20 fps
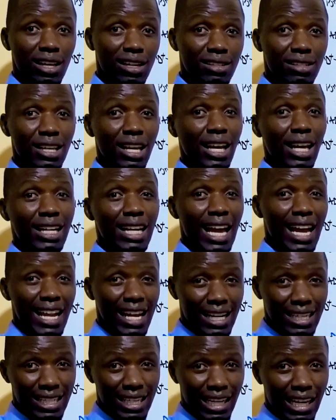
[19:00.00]
yes,
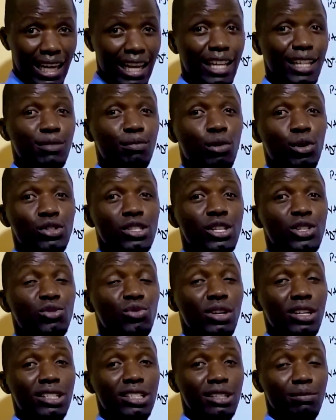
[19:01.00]
directly it produces
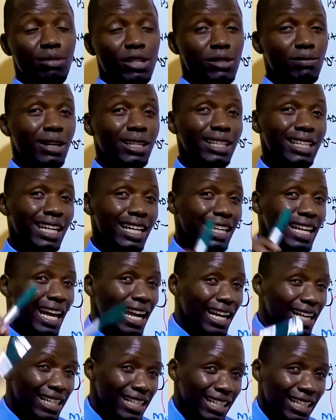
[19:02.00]
2 ATPs, but
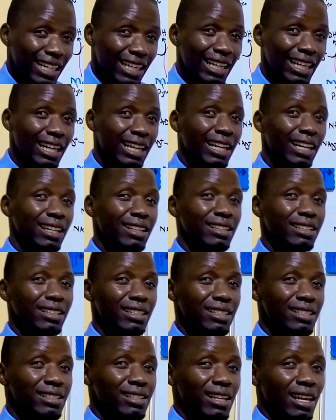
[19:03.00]
indirectly
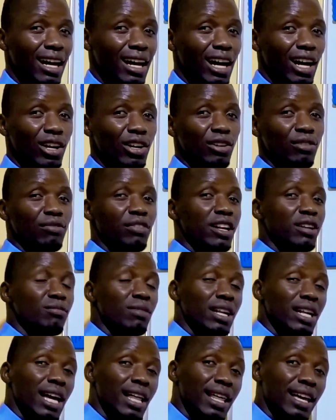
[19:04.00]
there are very
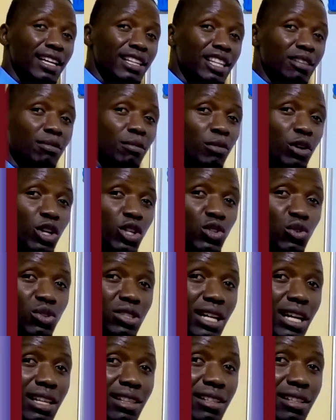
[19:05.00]
many other ATP
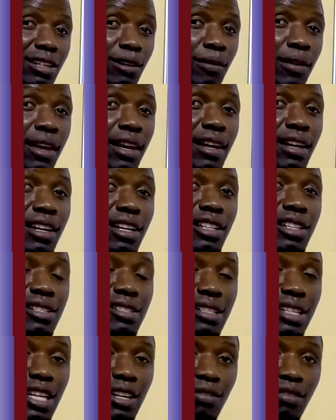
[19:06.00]
molecules that it
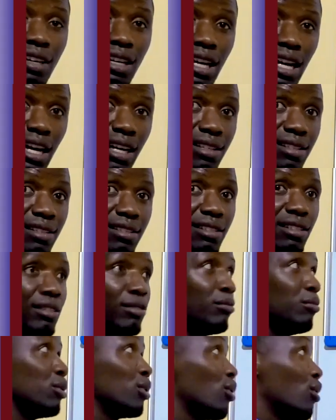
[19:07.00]
is giving us,
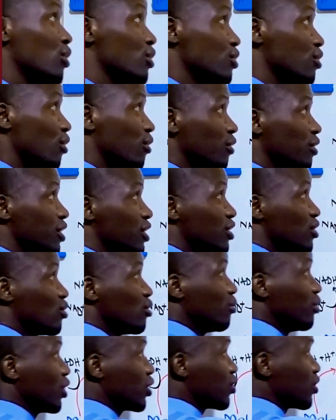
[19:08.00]
because of these
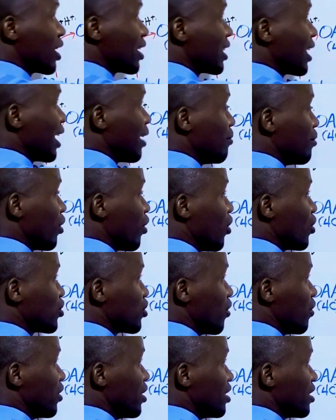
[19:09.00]
2 molecules that it have, because
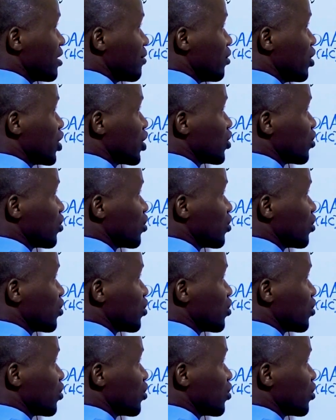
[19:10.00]
of these 8